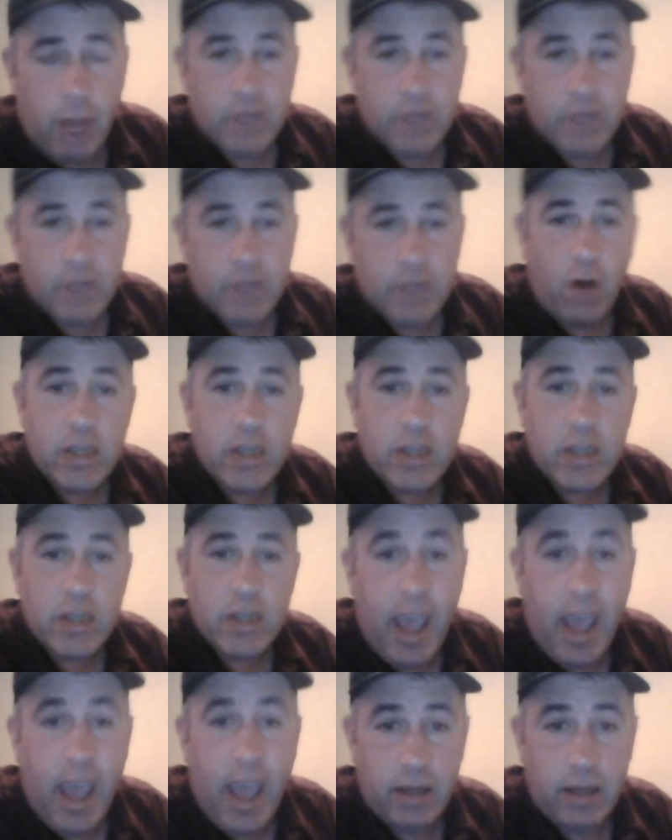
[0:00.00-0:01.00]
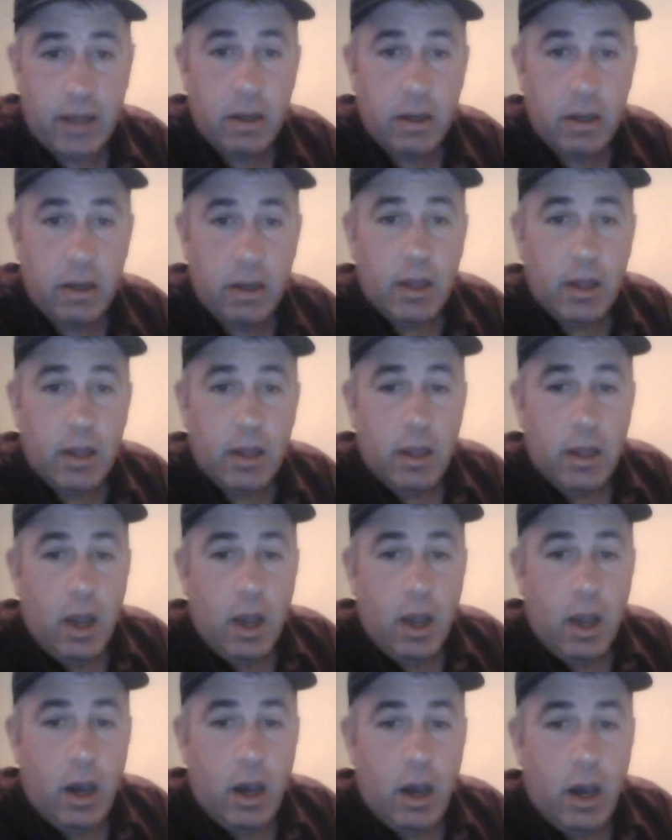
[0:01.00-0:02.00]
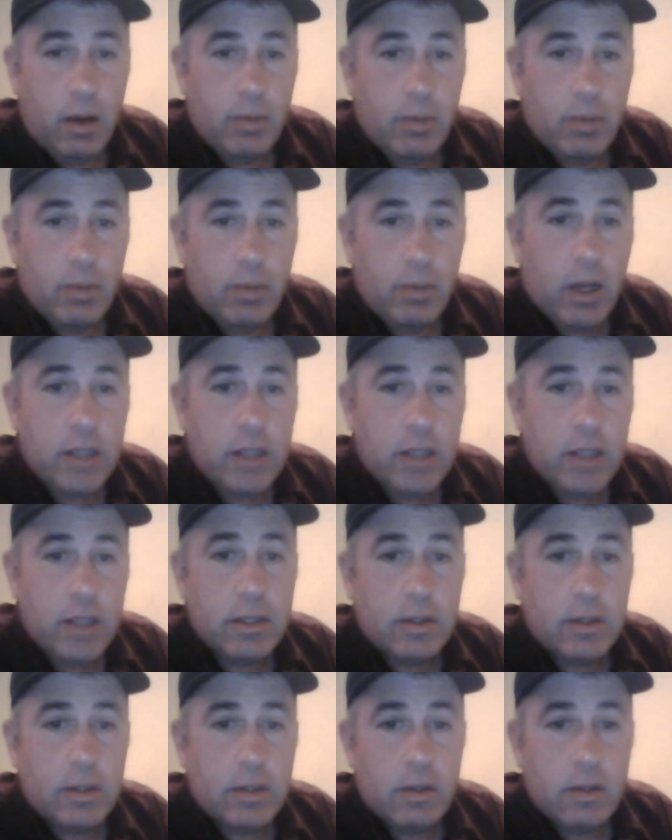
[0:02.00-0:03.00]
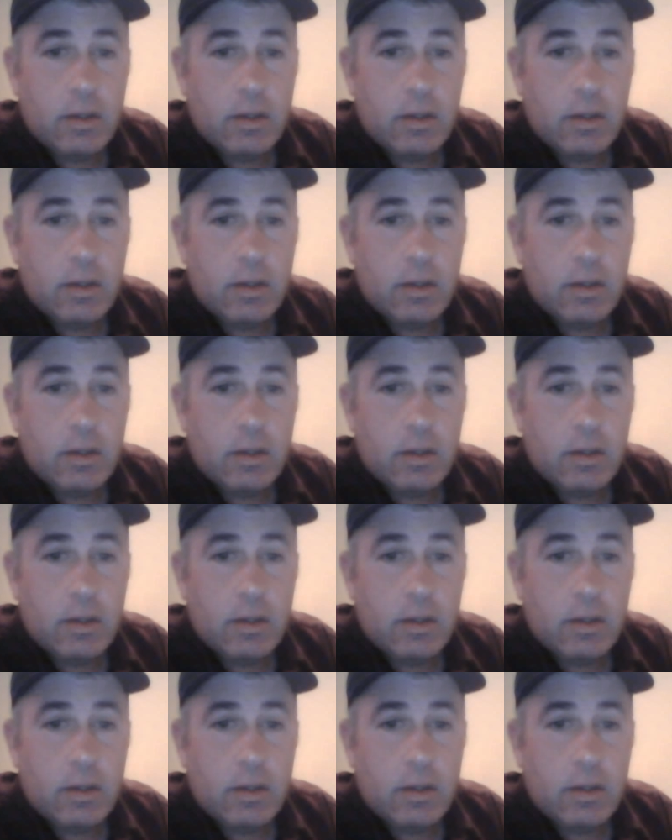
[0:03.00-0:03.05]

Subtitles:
up as far as I can because,